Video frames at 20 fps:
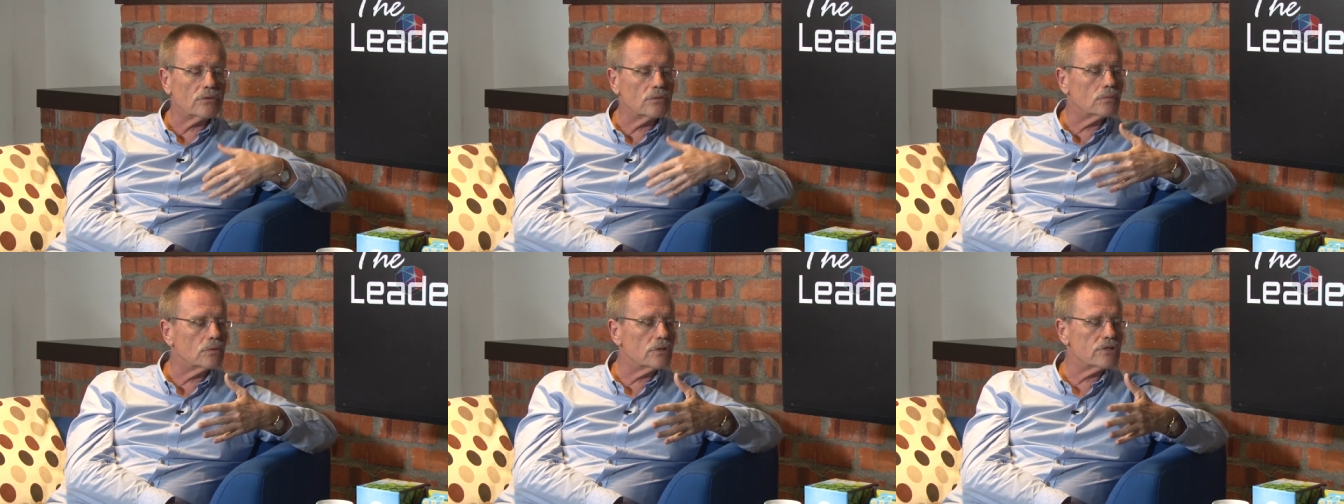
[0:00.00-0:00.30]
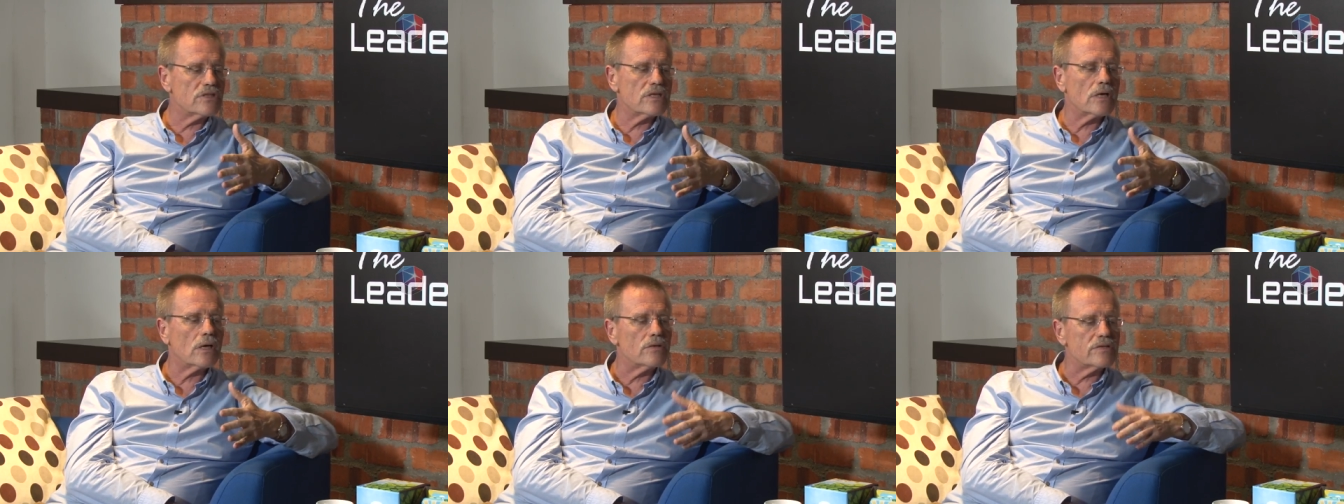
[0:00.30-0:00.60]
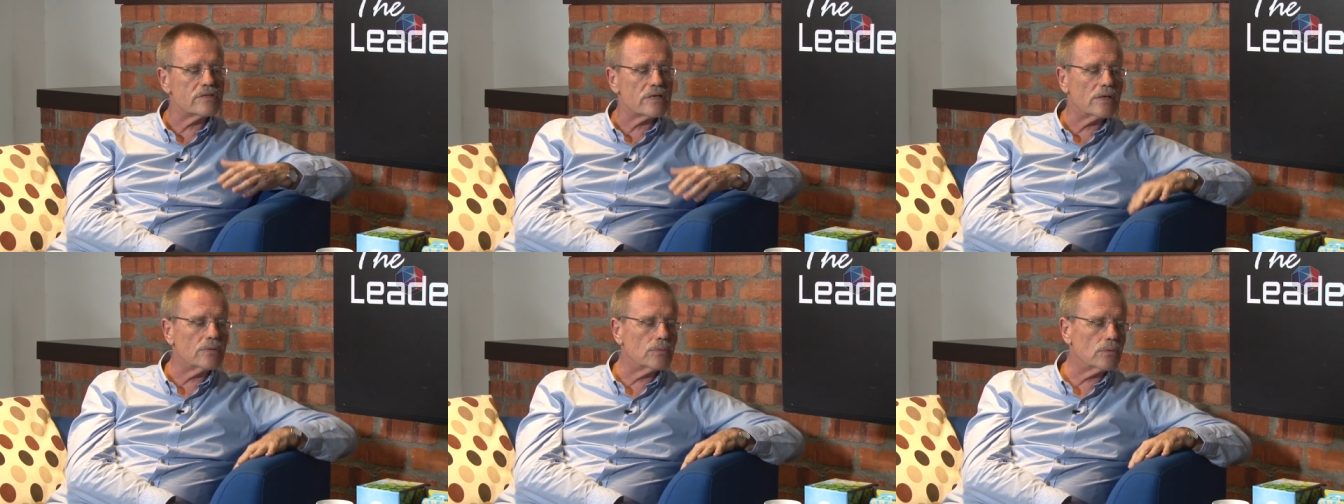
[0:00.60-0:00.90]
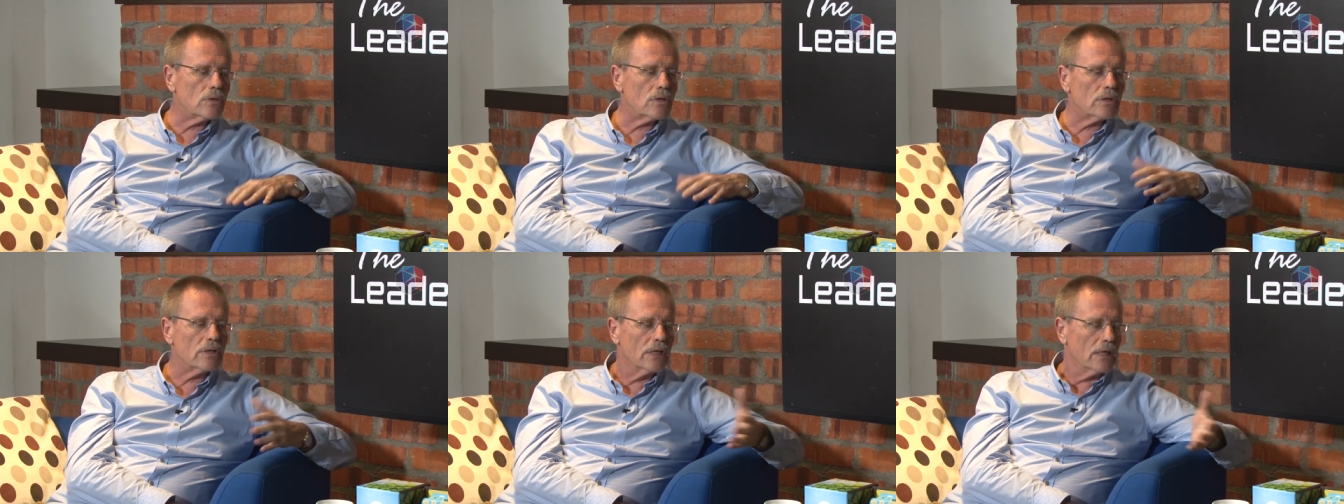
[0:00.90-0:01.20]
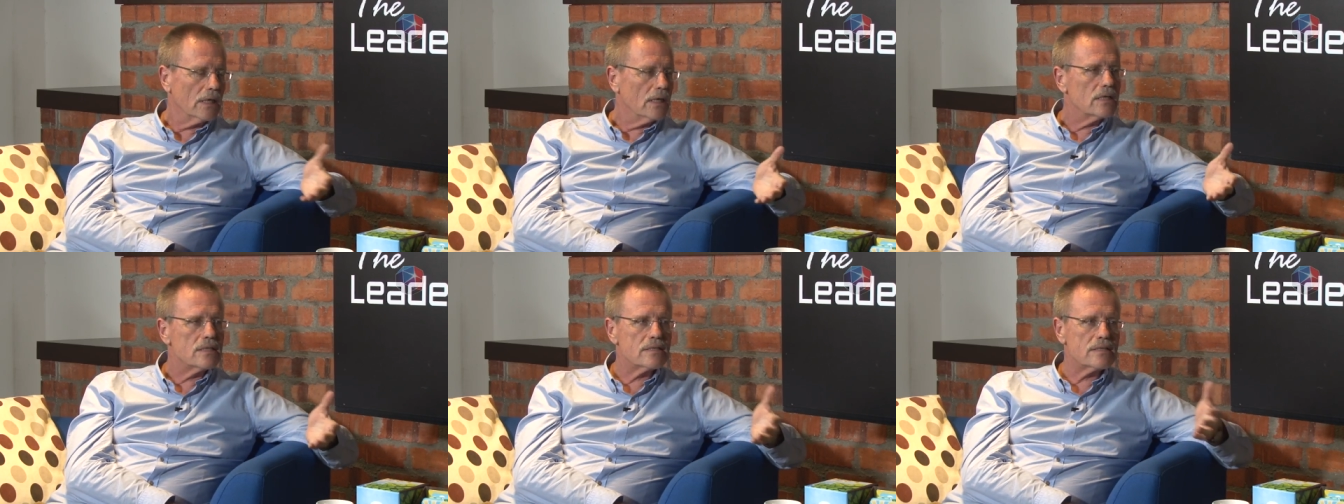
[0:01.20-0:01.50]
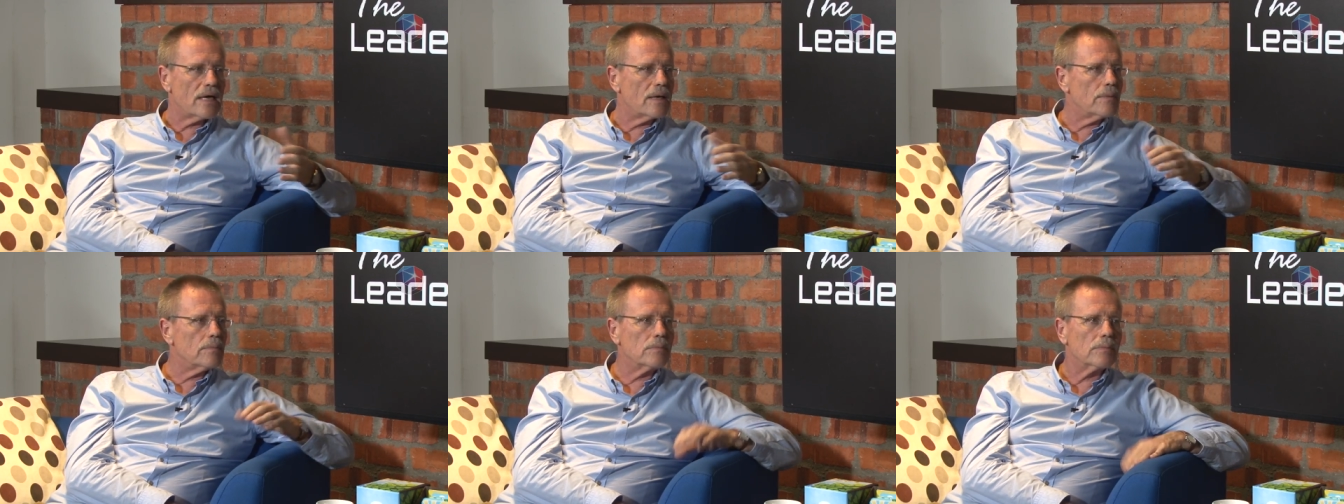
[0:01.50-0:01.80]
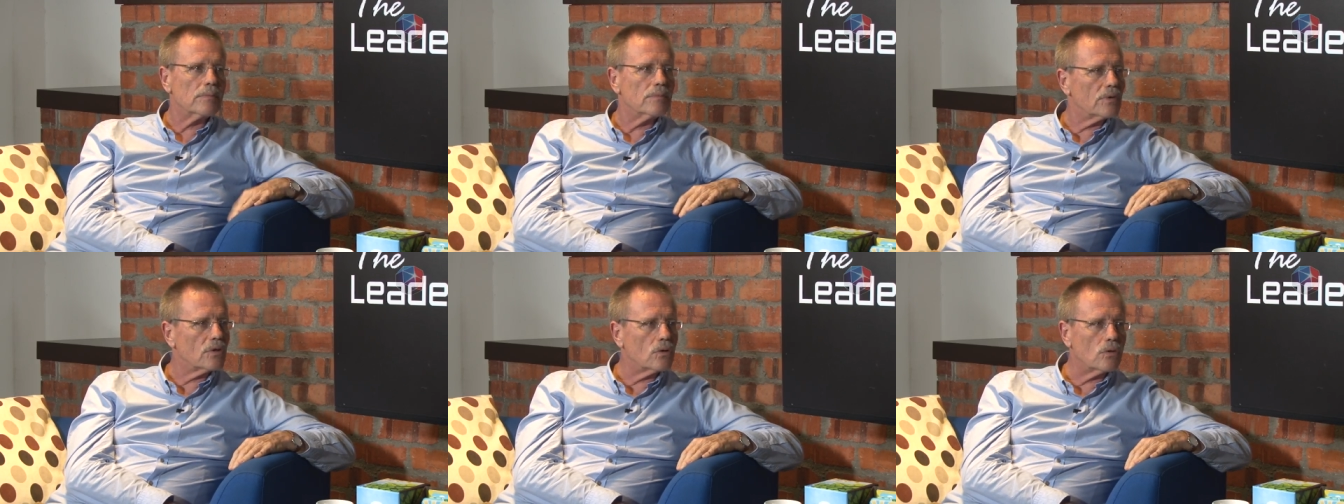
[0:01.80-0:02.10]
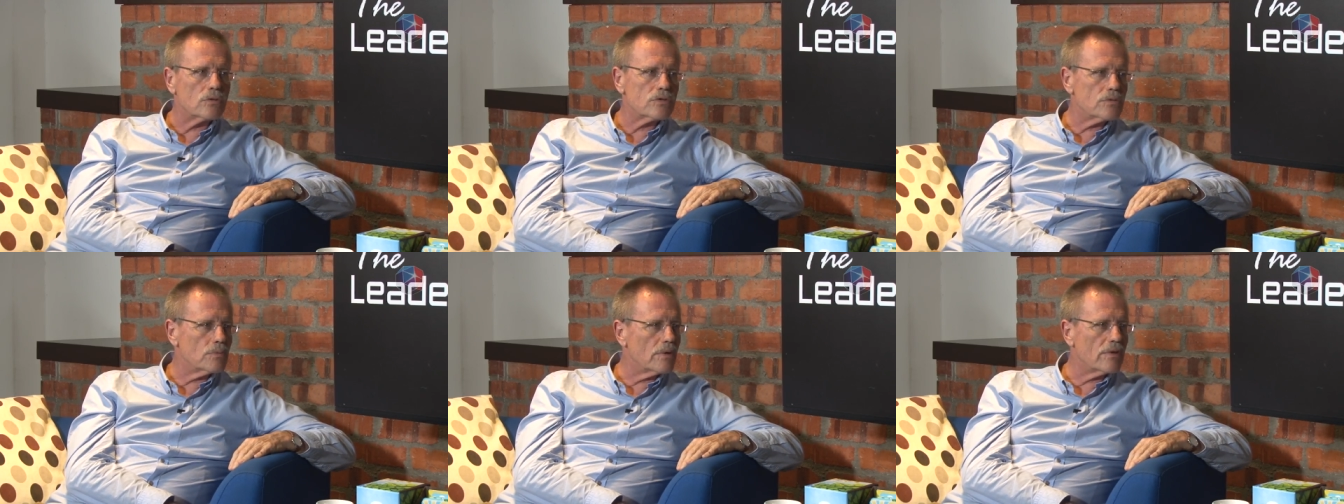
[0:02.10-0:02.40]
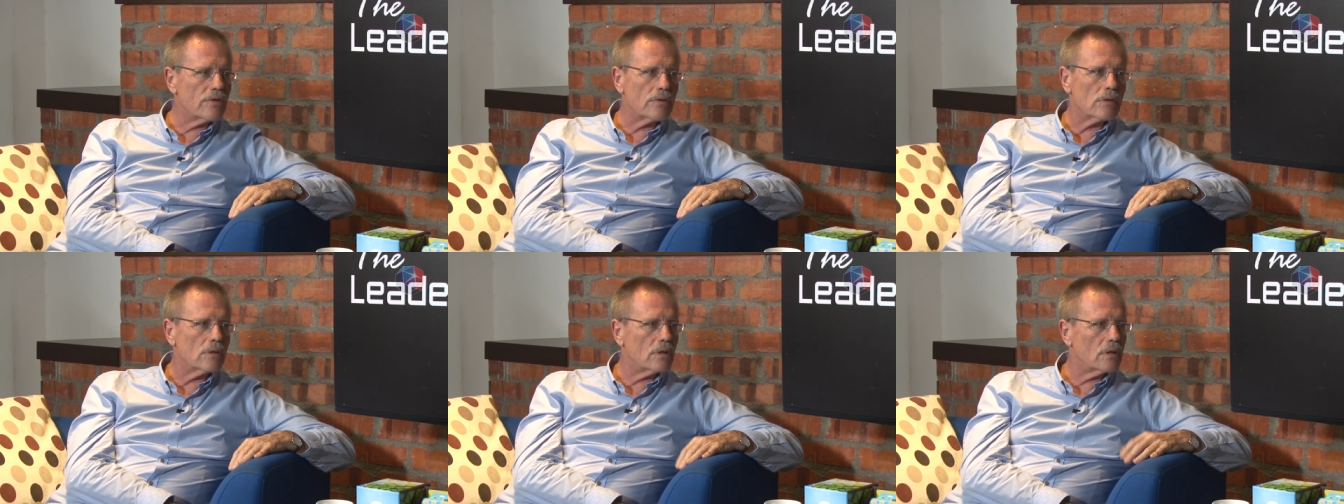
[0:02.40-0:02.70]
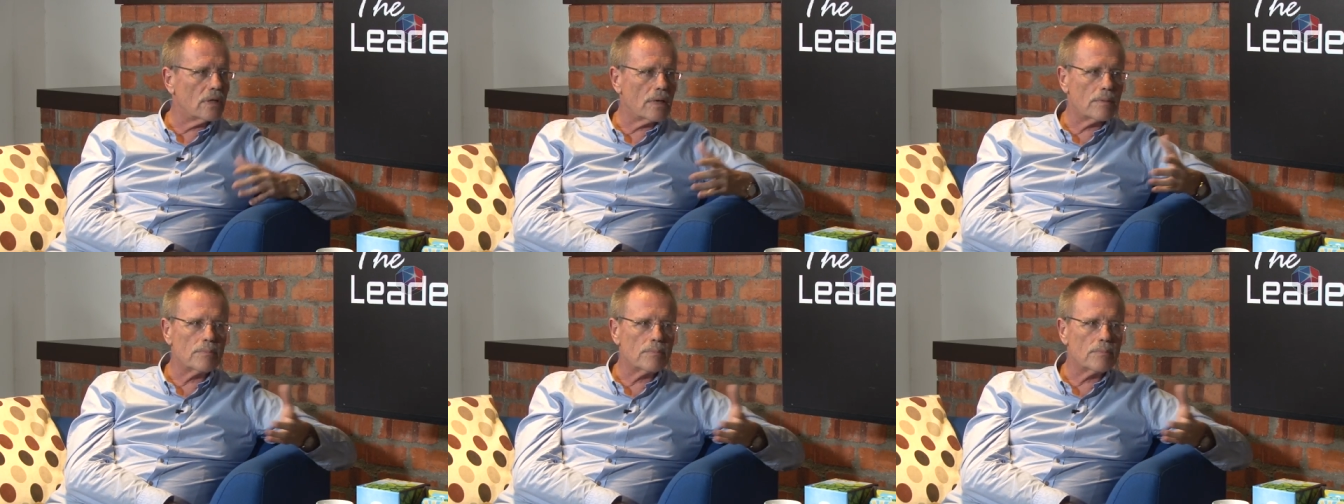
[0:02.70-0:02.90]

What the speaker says: towards the outside world. Same goes with your